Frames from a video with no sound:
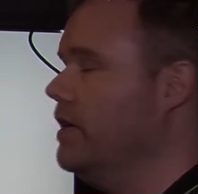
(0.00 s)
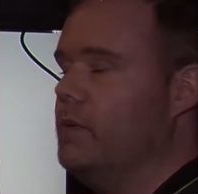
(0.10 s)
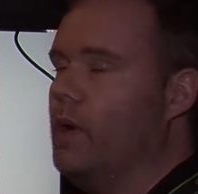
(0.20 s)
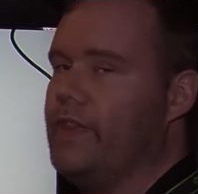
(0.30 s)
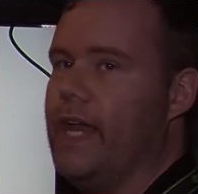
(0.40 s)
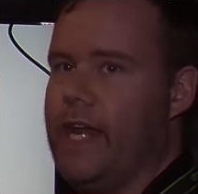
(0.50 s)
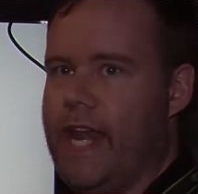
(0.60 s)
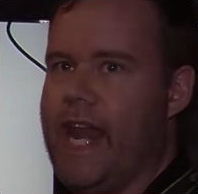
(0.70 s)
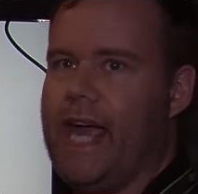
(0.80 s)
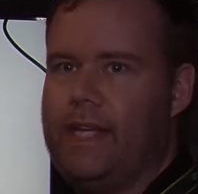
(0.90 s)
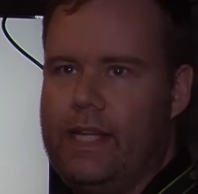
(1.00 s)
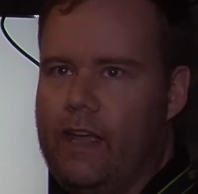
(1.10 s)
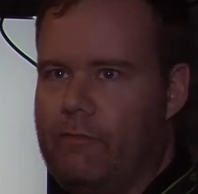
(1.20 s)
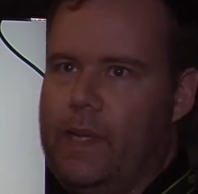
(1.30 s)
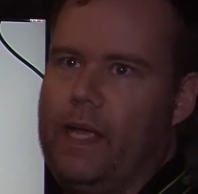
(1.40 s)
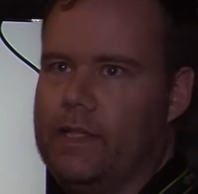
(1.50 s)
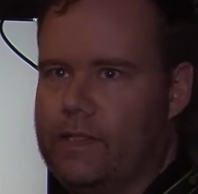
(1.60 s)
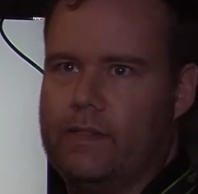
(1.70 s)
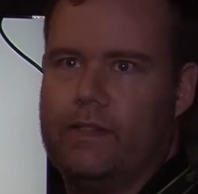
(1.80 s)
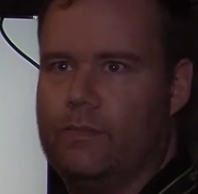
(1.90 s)
know, you want that ninety F P
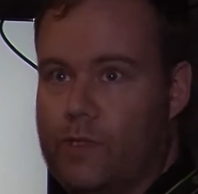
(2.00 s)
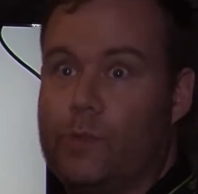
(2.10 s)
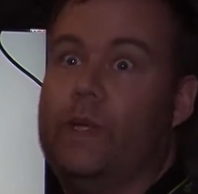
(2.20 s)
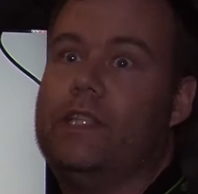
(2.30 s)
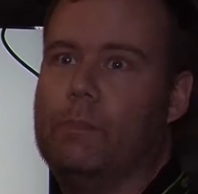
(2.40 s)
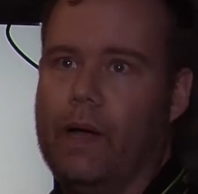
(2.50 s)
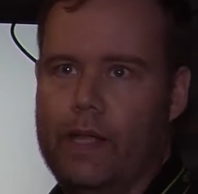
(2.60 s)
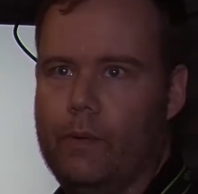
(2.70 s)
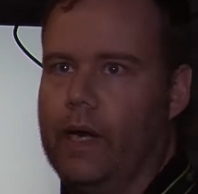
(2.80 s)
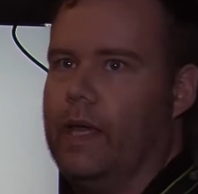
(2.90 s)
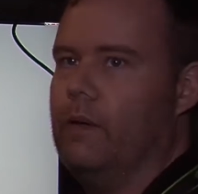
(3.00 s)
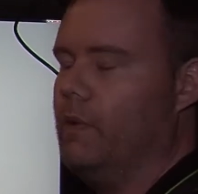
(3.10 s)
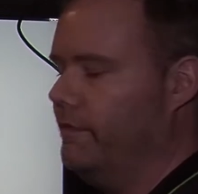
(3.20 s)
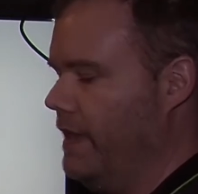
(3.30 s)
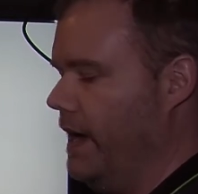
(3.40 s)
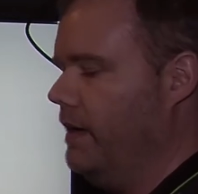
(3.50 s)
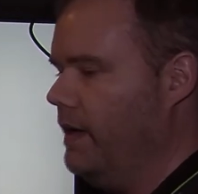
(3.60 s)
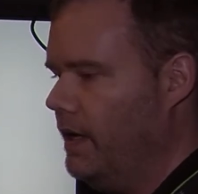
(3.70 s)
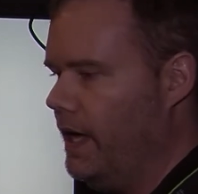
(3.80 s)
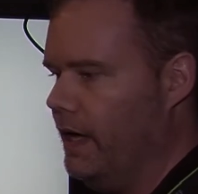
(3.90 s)
S sweet spot. You want to get above that.
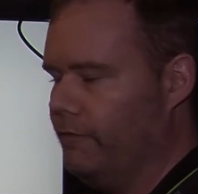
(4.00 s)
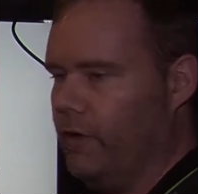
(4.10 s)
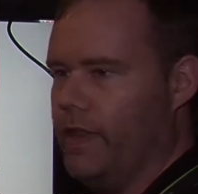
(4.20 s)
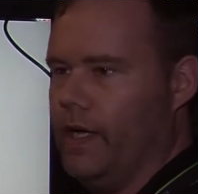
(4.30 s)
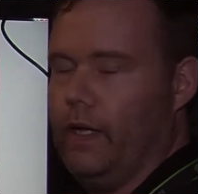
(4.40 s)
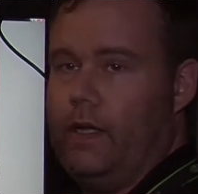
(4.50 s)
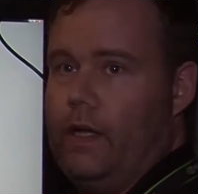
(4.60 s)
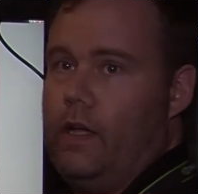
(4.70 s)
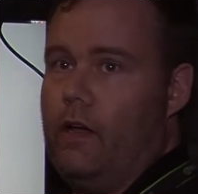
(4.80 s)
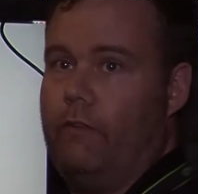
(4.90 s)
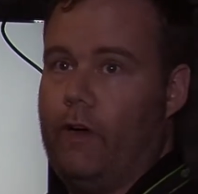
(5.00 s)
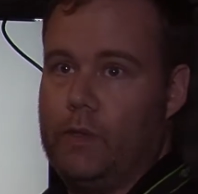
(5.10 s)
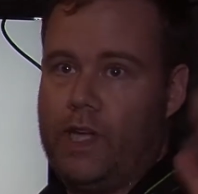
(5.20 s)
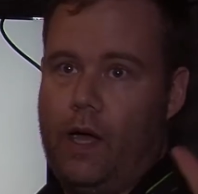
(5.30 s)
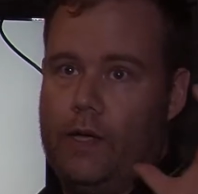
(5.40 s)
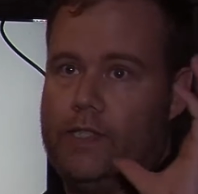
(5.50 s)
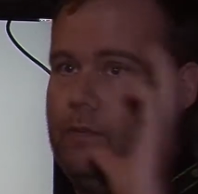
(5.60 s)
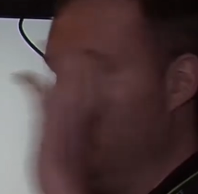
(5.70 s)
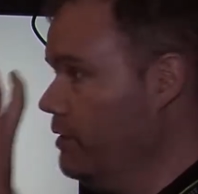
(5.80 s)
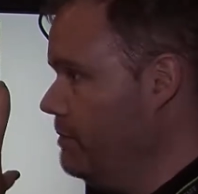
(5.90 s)
And for the photon
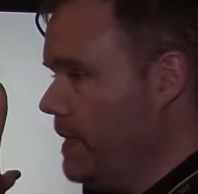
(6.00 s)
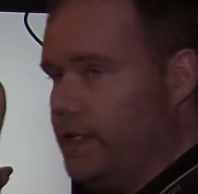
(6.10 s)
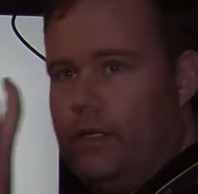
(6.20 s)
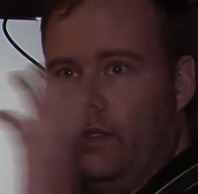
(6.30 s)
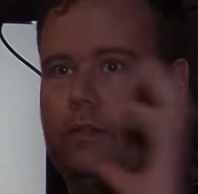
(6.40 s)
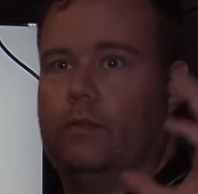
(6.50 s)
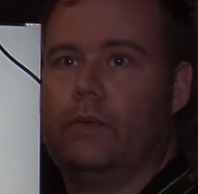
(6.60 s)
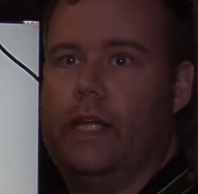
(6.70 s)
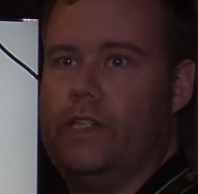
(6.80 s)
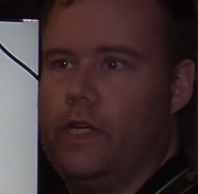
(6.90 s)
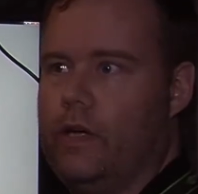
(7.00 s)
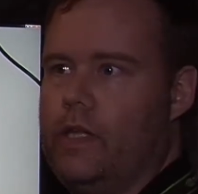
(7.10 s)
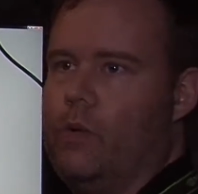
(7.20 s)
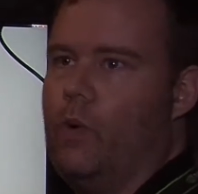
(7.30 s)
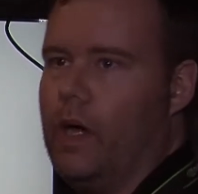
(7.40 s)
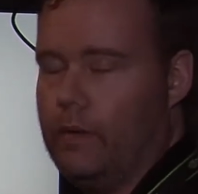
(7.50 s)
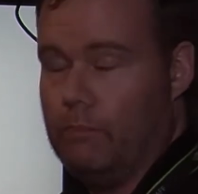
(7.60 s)
to movement ratio, you want